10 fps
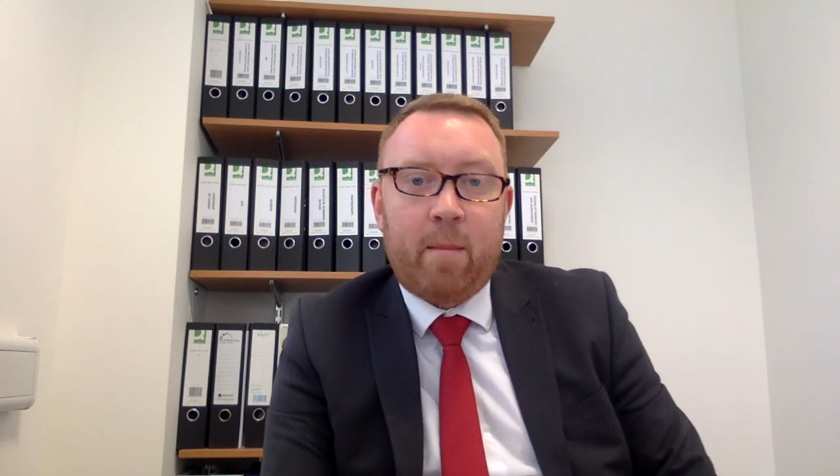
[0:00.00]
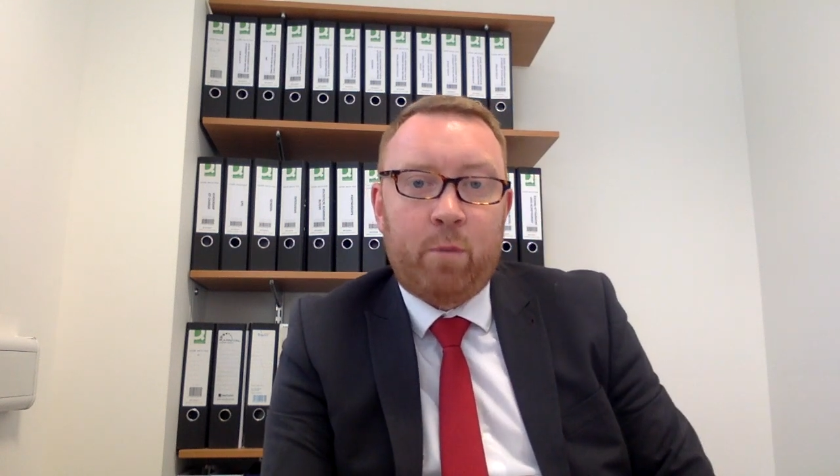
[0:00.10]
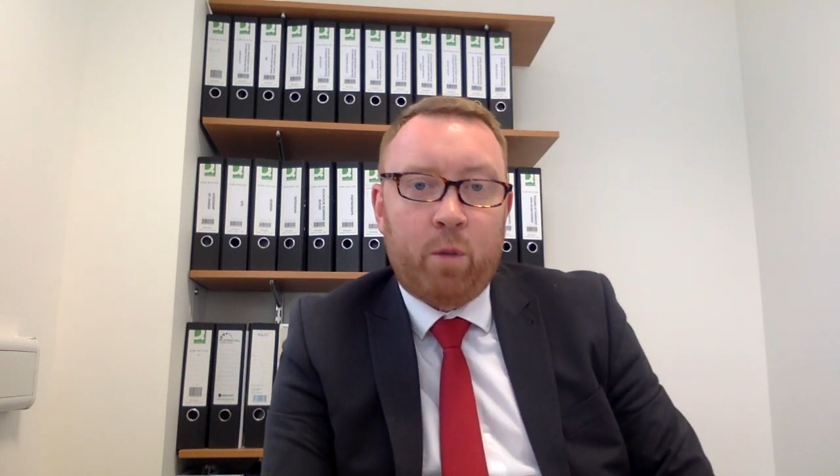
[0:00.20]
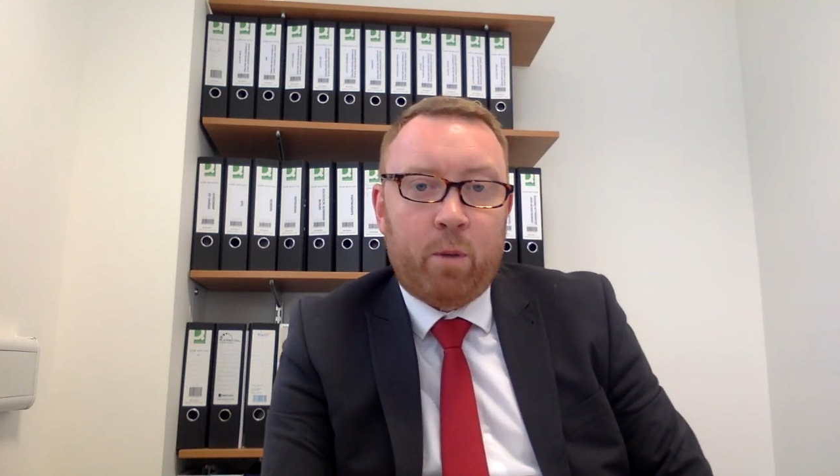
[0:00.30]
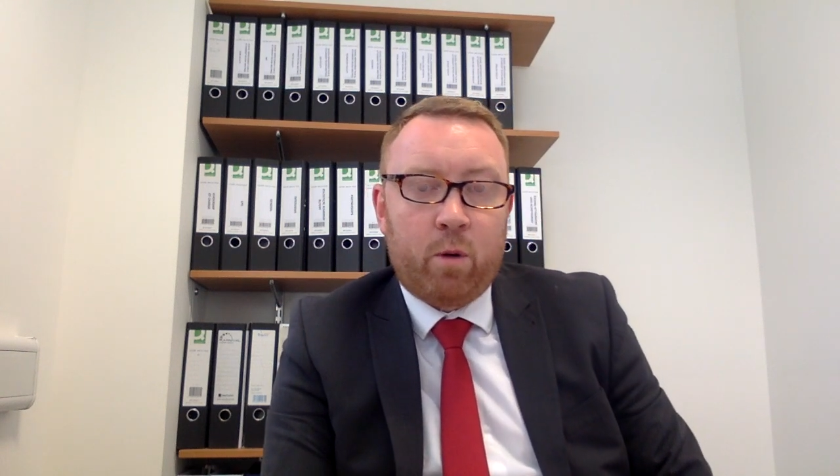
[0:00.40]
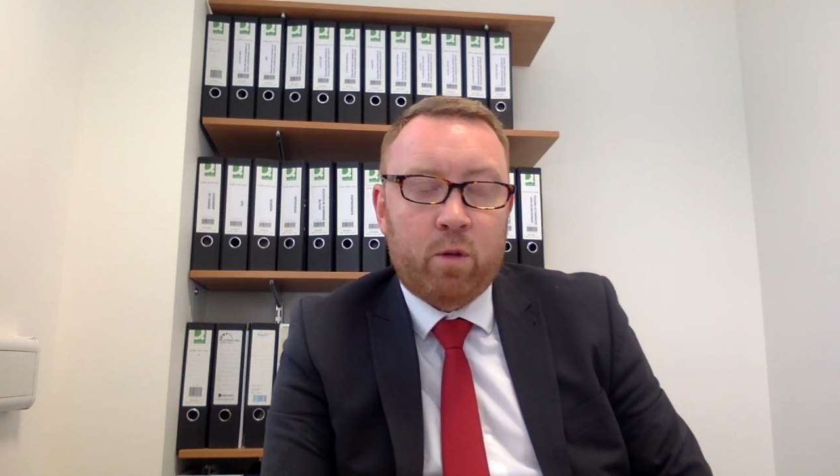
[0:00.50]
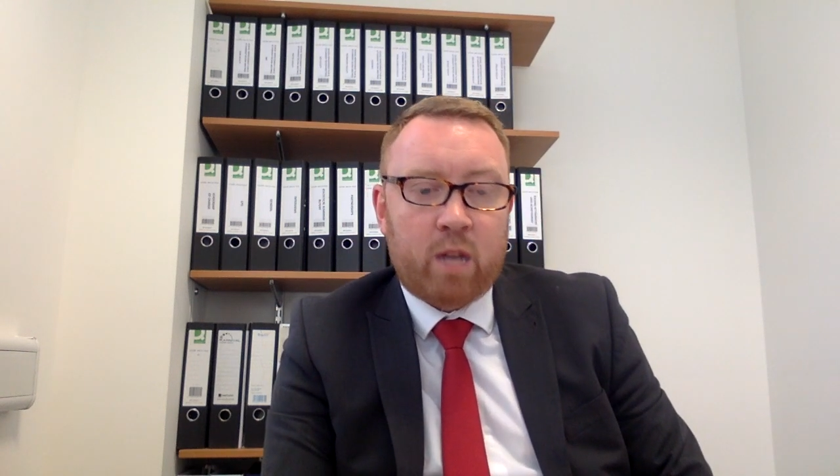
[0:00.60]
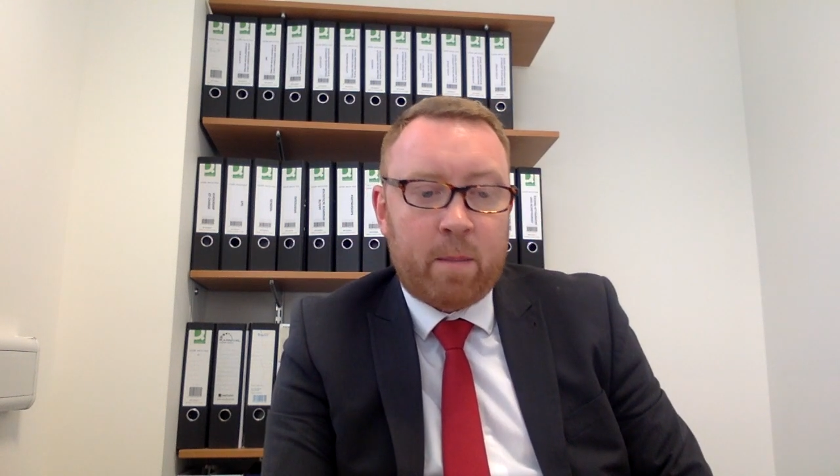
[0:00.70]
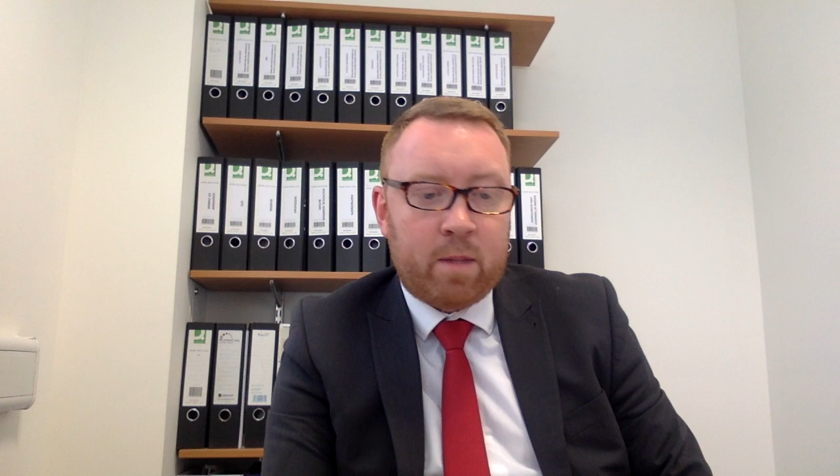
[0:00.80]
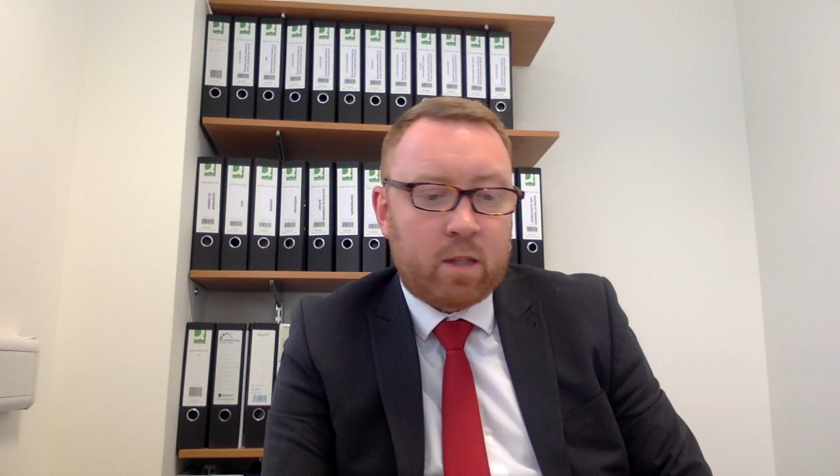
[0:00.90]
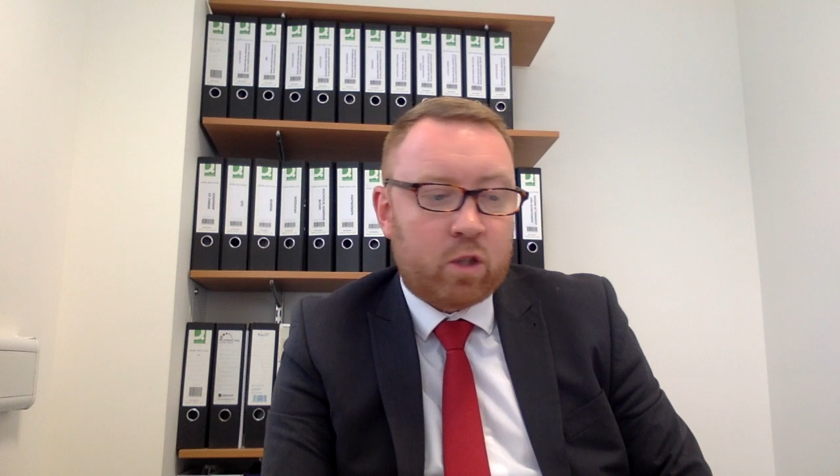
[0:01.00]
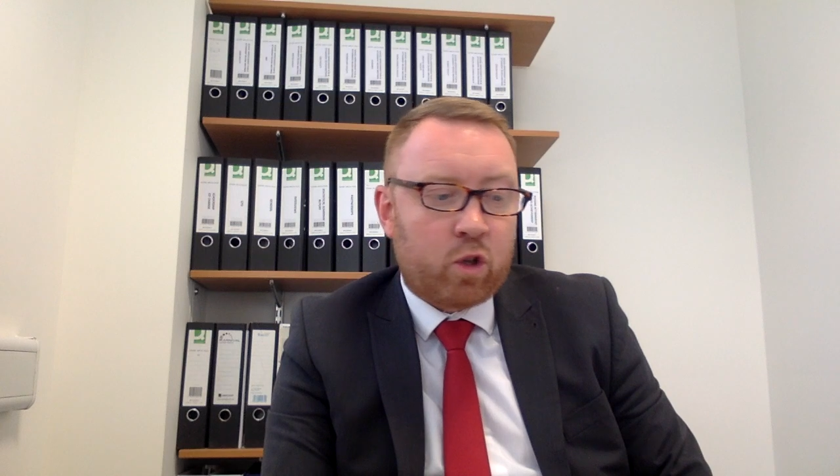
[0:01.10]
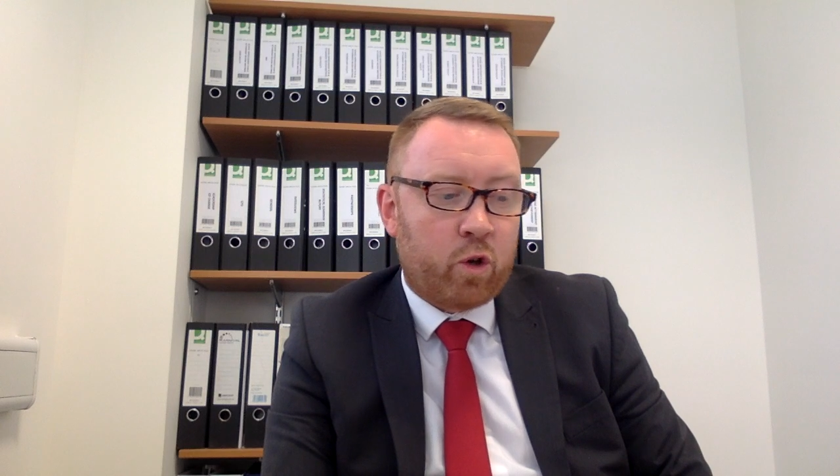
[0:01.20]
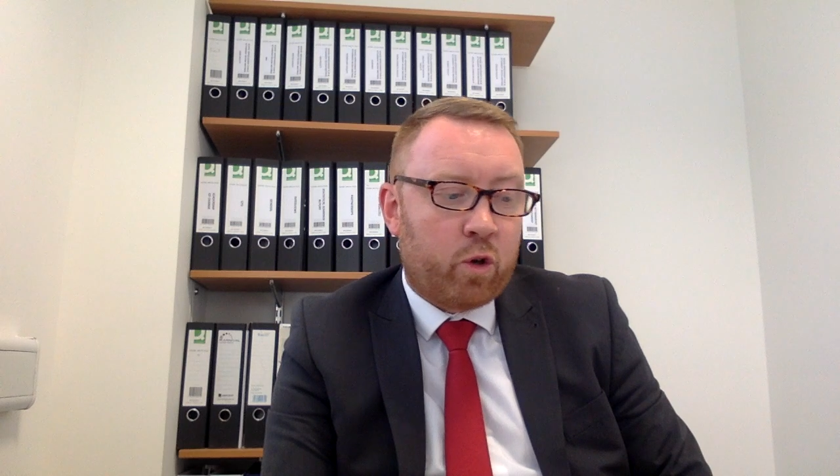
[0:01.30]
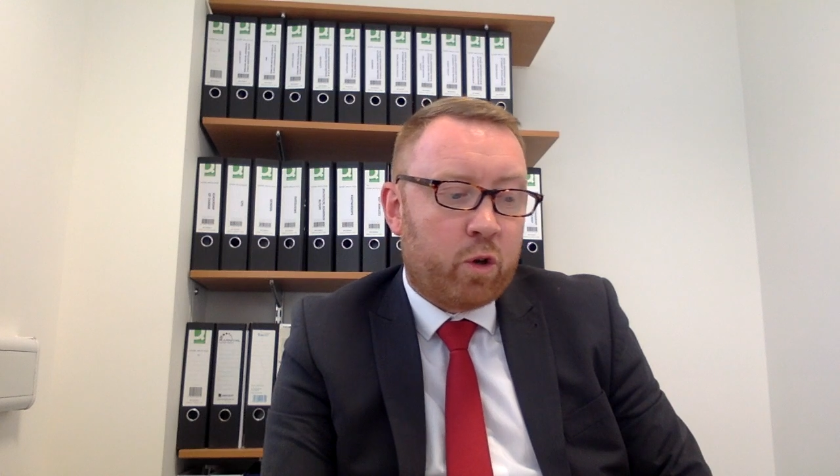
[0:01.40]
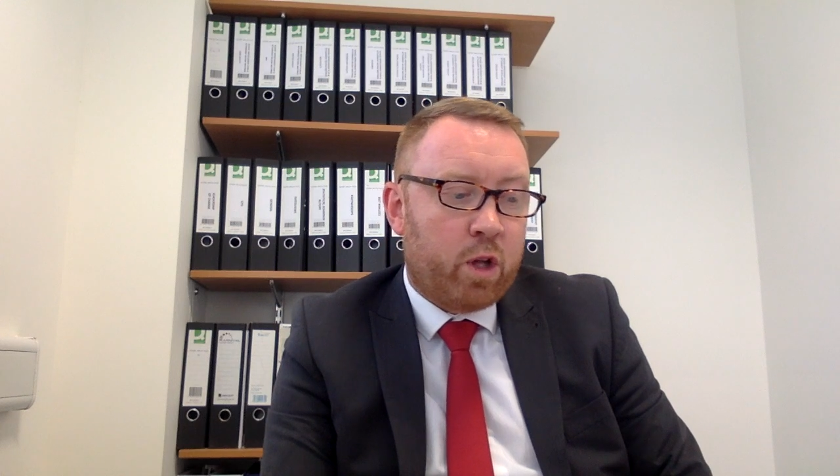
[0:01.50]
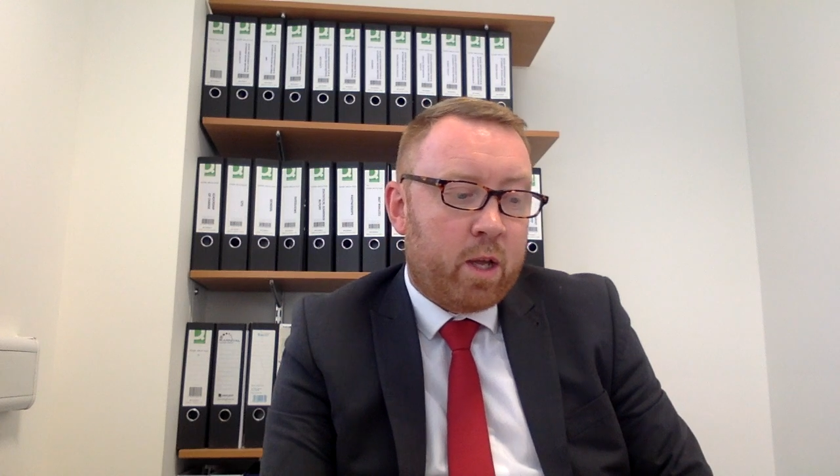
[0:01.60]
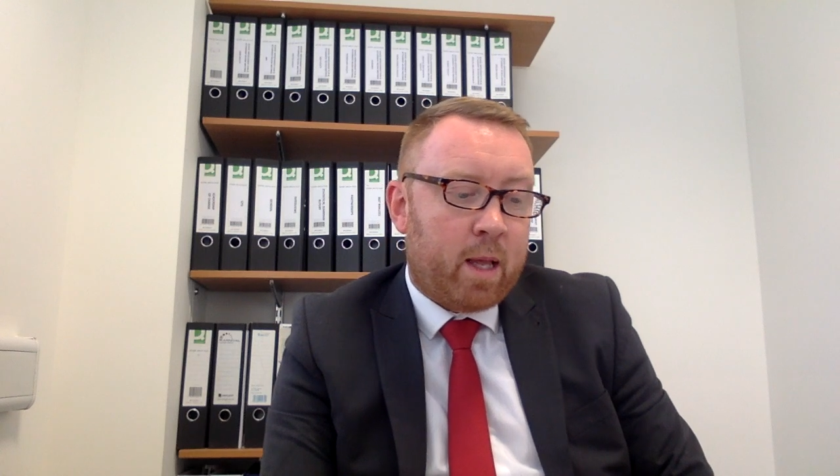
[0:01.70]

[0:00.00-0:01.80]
Pupils coming to school